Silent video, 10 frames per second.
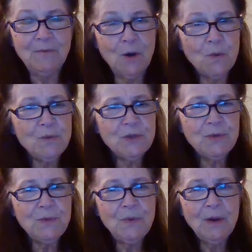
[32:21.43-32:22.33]
Those
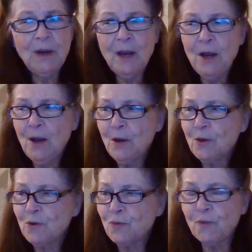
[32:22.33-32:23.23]
who
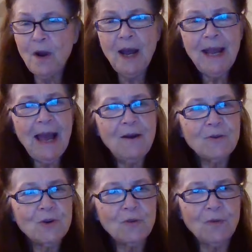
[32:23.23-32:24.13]
cry
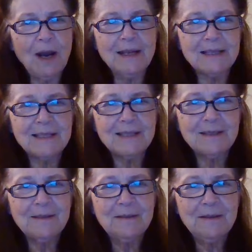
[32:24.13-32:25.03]
out Christ
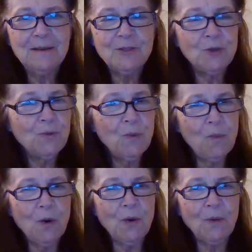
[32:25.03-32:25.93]
to the
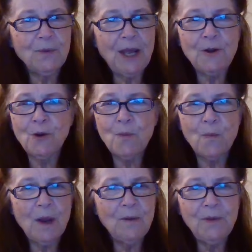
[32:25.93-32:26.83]
world and are
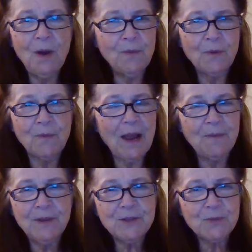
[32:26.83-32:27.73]
well known
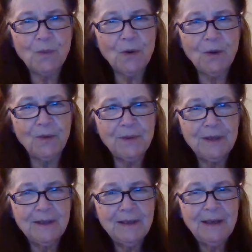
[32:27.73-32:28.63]
around this world,
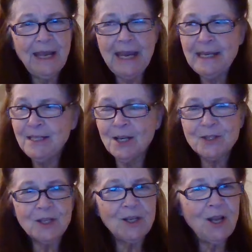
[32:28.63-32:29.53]
He
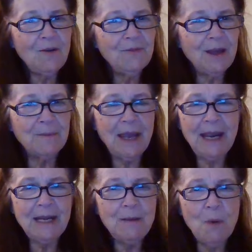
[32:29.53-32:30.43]
doesn't love them
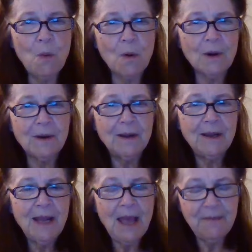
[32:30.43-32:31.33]
any more
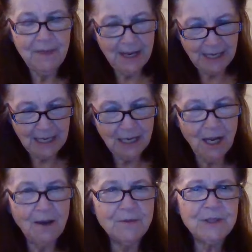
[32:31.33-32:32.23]
than He
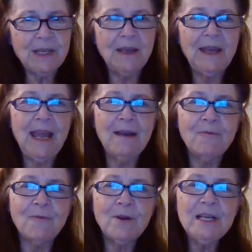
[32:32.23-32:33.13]
loves
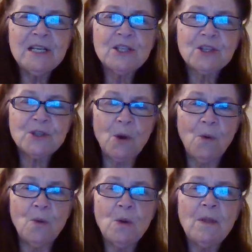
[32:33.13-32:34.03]
every
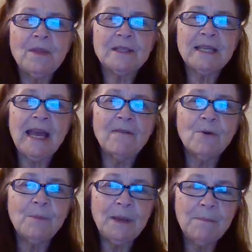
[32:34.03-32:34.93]
soul that's
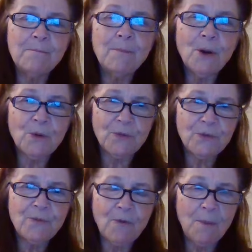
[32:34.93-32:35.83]
ever been
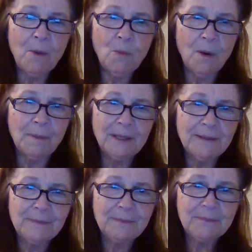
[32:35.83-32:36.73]
birthed from a woman.